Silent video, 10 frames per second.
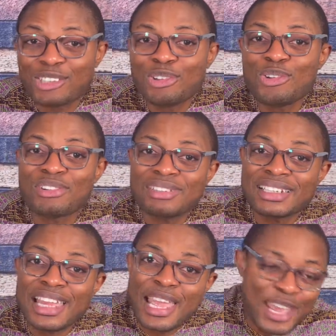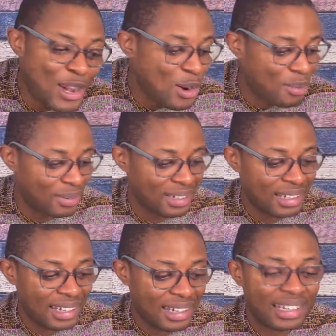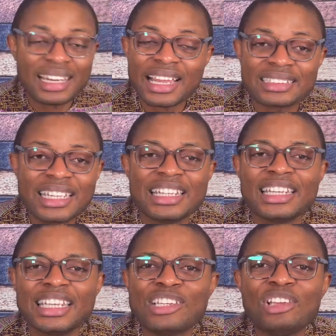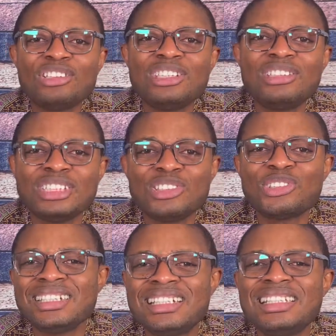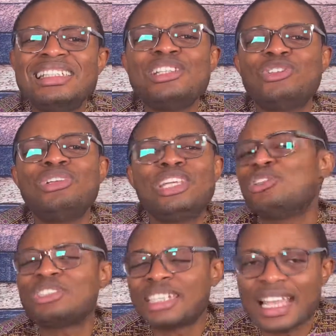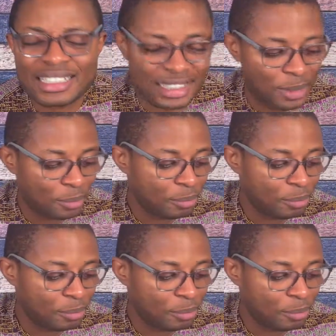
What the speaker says: going to really help. Like I said, it doesn't really need to lead to sex.